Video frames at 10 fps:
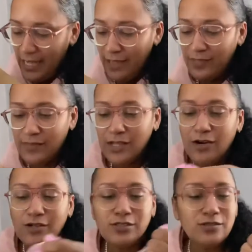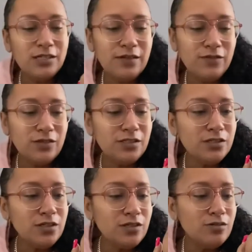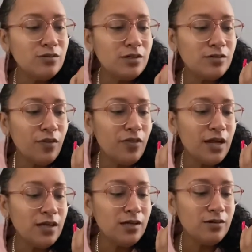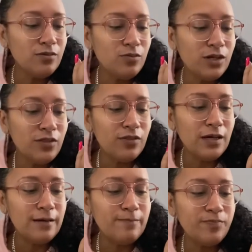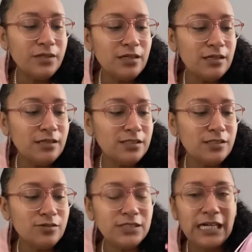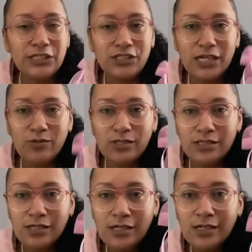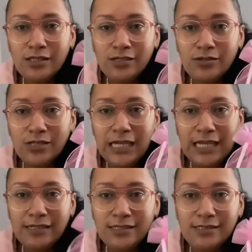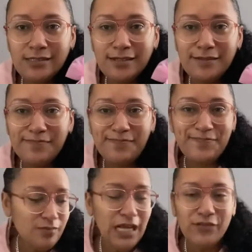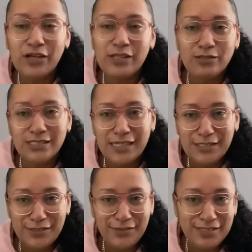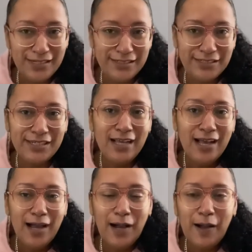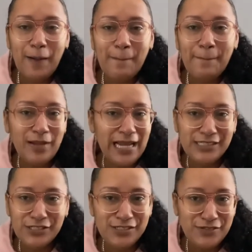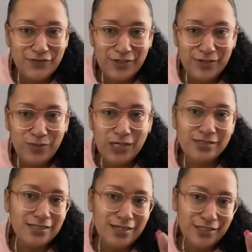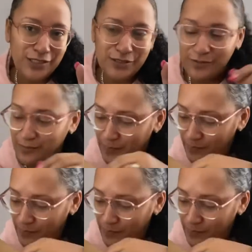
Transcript: And then they also give you this cute little thank you with, in this little sachet with little candies in it. I thought that was a nice little touch. Packaging is very well done, cute.